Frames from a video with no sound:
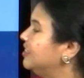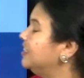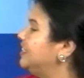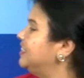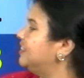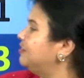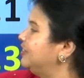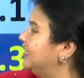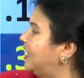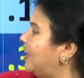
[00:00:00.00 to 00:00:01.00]
Here we
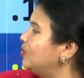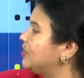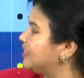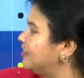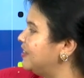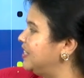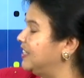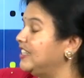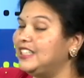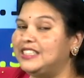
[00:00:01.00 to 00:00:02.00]
have 7
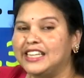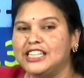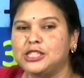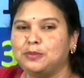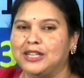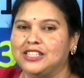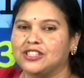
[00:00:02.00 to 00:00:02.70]
in tens place.